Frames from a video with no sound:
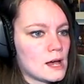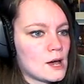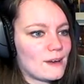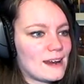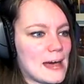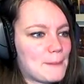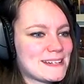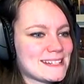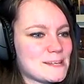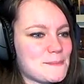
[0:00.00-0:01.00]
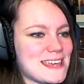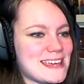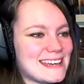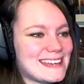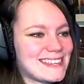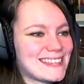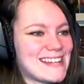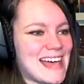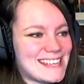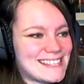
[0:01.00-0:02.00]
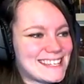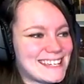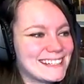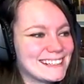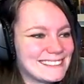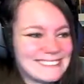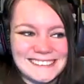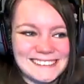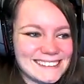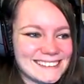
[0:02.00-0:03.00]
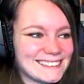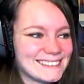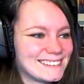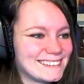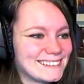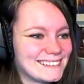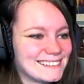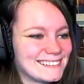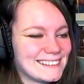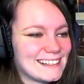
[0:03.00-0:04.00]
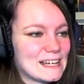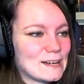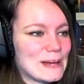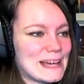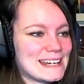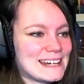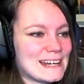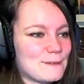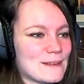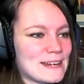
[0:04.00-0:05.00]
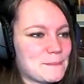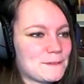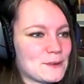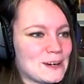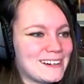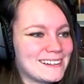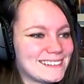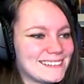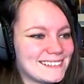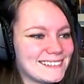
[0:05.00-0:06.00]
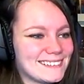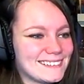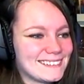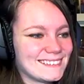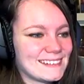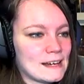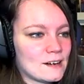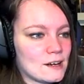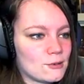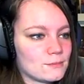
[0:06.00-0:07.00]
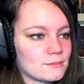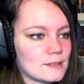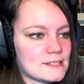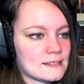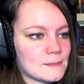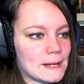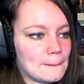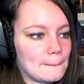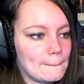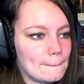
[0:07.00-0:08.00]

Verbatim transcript: Oh, it happens to be in the desk. Why didn't I find it before? I don't know. Let's click the button.